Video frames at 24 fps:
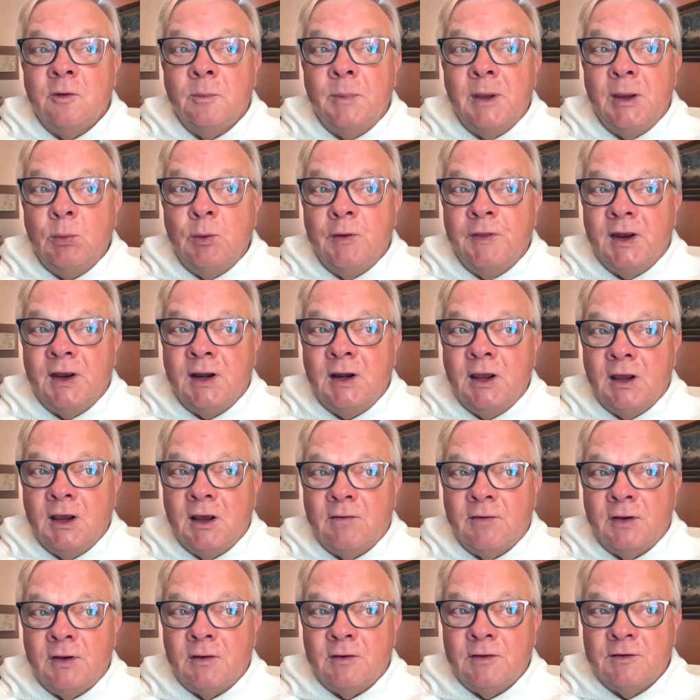be with any
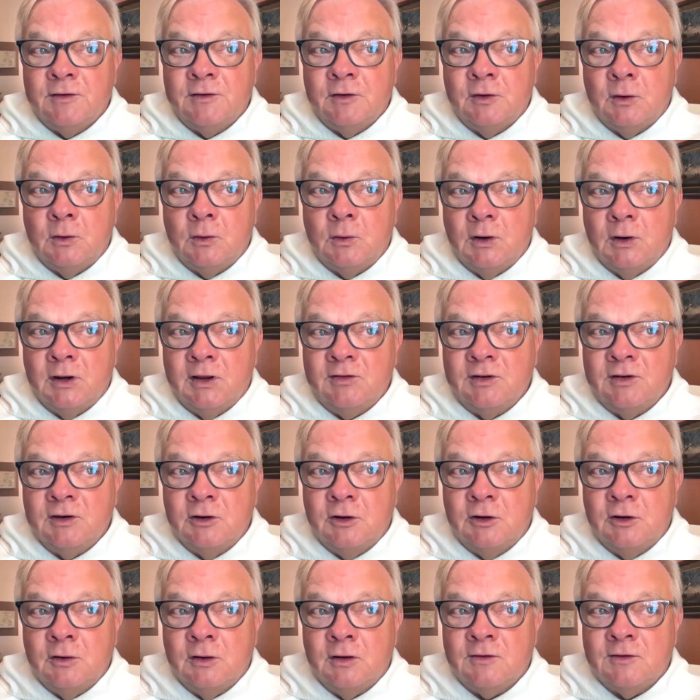of us who listen
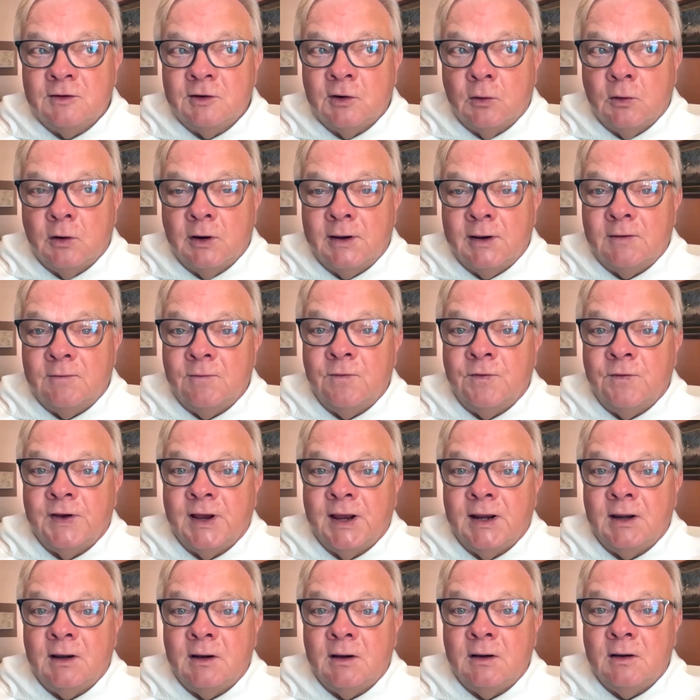to his story and
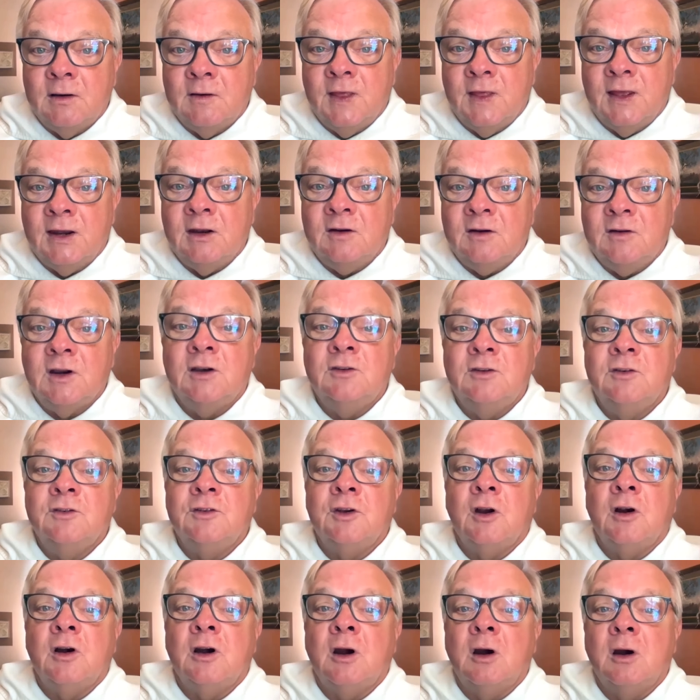find that it
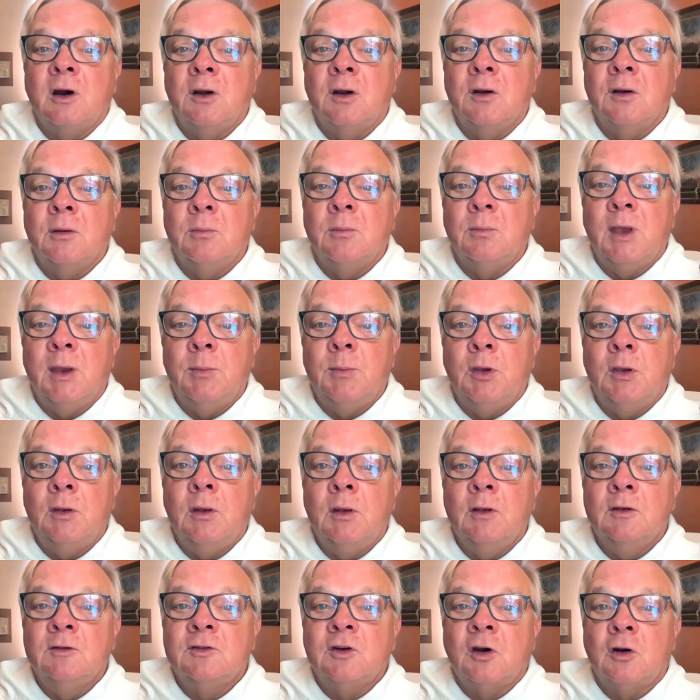touches our heart and
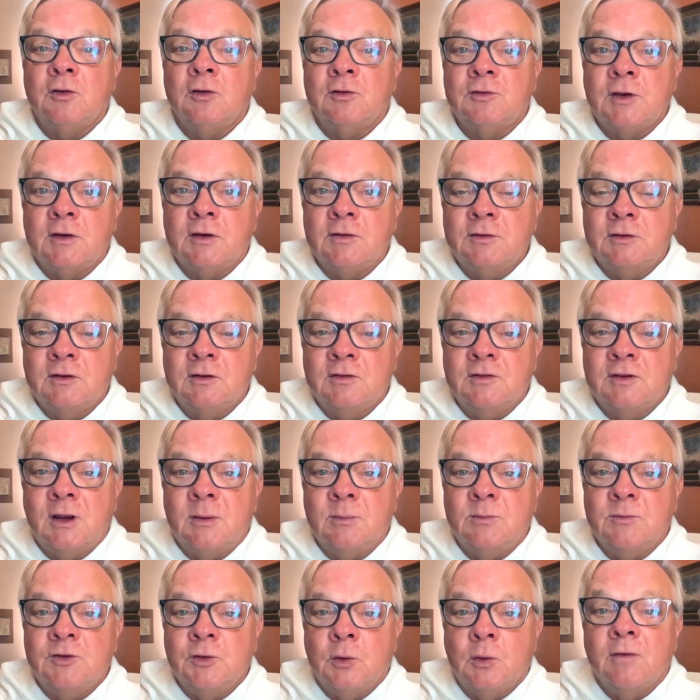maybe stirs us to
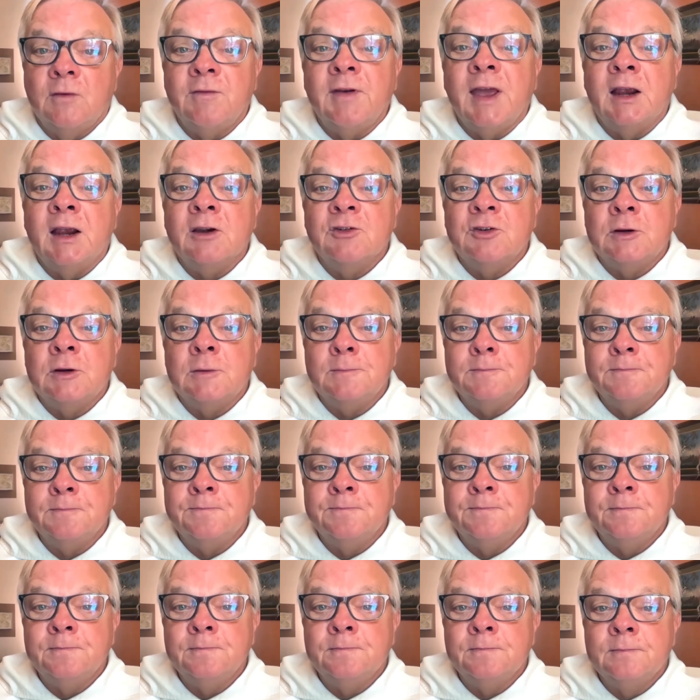some sort of action.
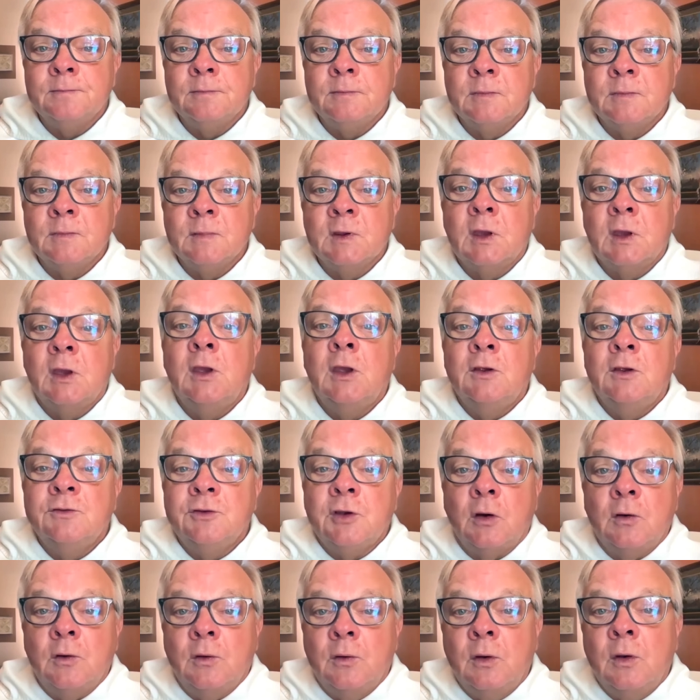
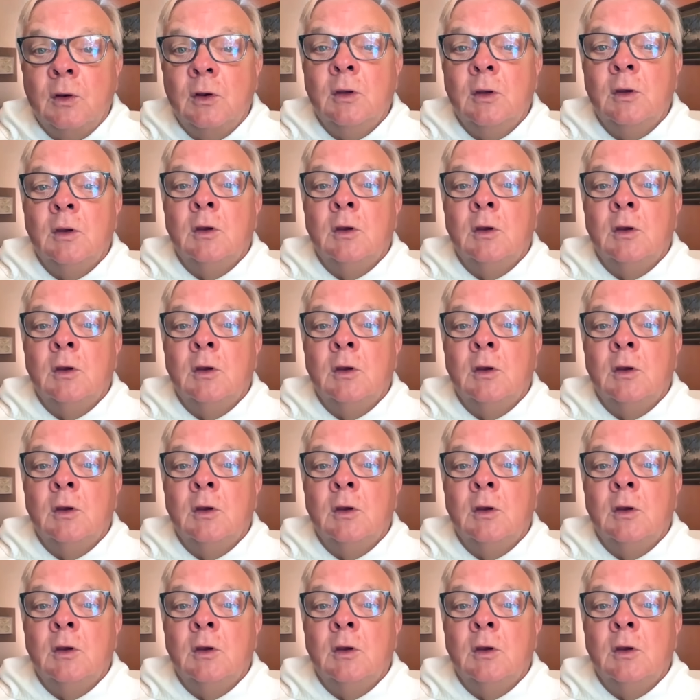So